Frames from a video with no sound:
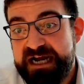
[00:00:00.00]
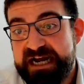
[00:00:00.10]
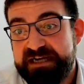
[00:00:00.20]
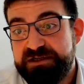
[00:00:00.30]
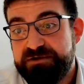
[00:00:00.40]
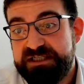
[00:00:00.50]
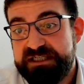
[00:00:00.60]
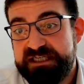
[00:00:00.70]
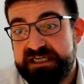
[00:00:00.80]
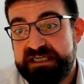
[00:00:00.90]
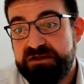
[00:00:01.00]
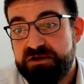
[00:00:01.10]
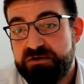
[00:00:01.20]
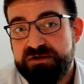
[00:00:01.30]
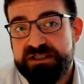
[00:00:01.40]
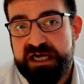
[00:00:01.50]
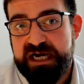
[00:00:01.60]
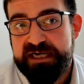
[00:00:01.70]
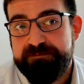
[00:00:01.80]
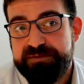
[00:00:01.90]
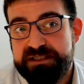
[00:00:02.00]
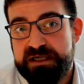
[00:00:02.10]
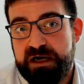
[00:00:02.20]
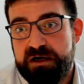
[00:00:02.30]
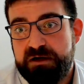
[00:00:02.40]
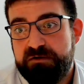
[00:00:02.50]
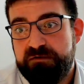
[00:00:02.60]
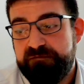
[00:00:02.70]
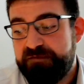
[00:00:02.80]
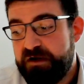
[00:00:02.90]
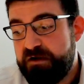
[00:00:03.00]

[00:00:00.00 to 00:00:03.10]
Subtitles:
And you see those types of